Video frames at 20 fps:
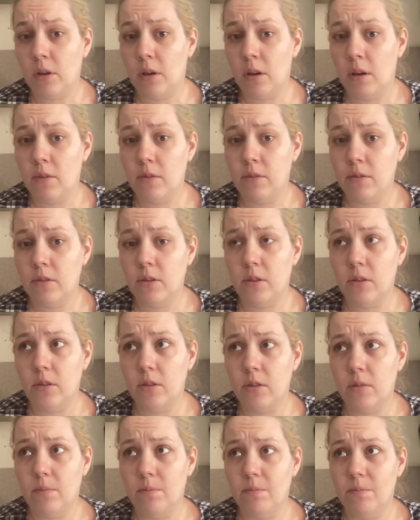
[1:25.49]
I've just,
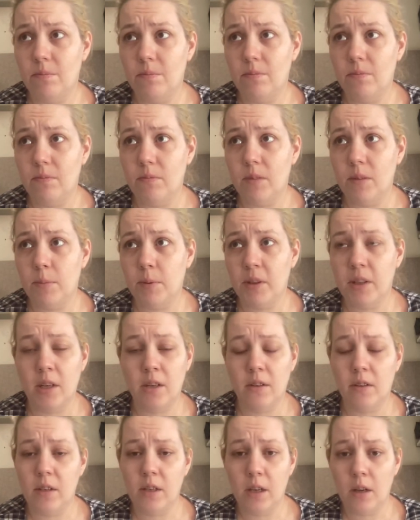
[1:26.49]
by the end
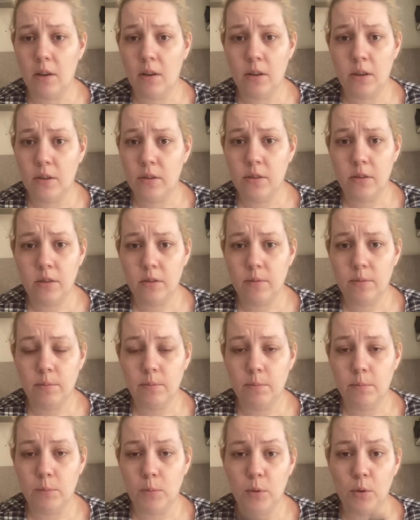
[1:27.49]
of the day, I looked
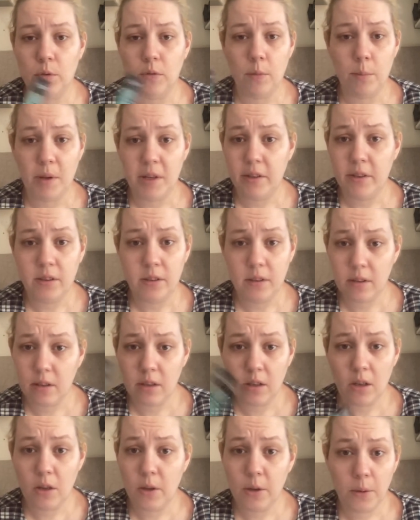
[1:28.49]
more of a mess than
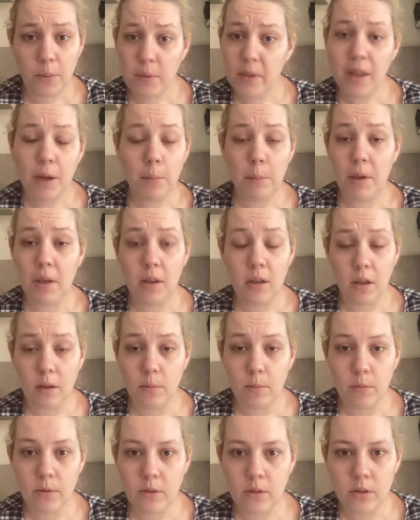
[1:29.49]
I look without makeup,
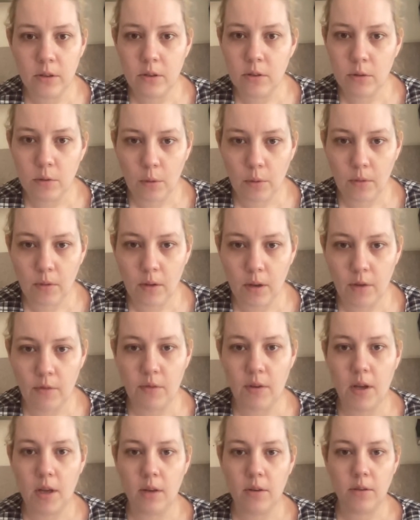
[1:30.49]
which is not the
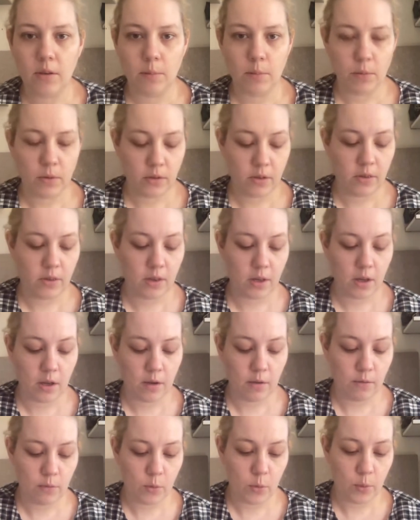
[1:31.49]
effect I wanted to go
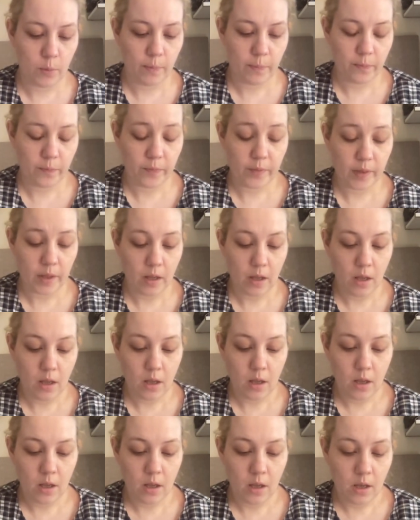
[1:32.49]
for.
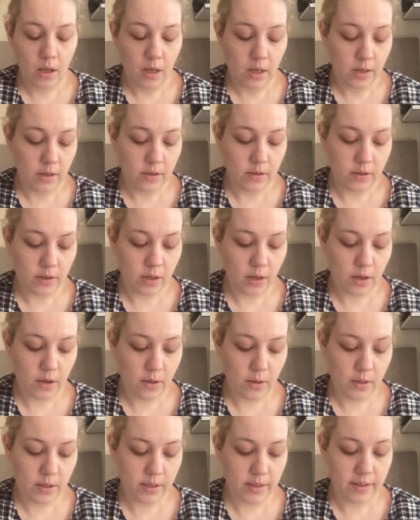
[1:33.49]
So
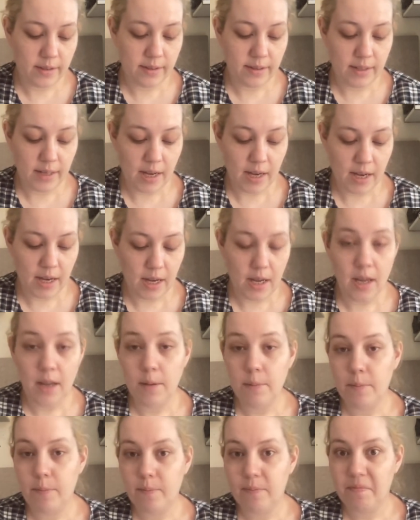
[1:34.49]
today,
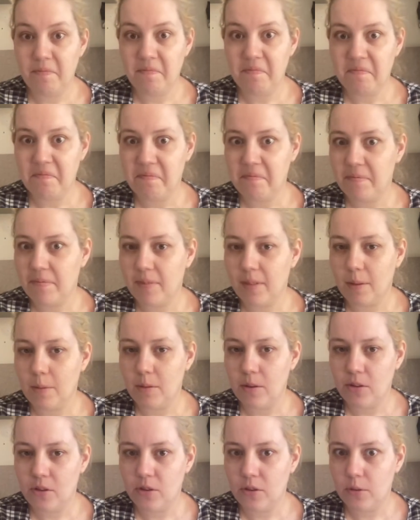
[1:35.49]

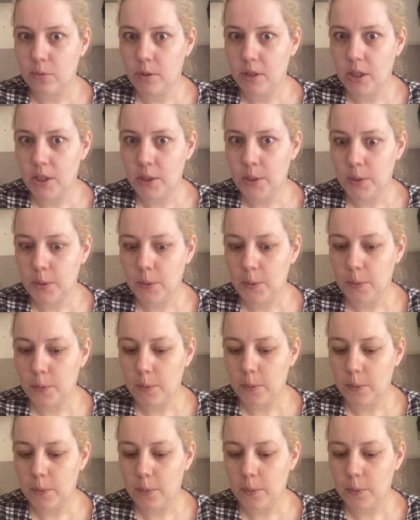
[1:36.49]
which shall we do?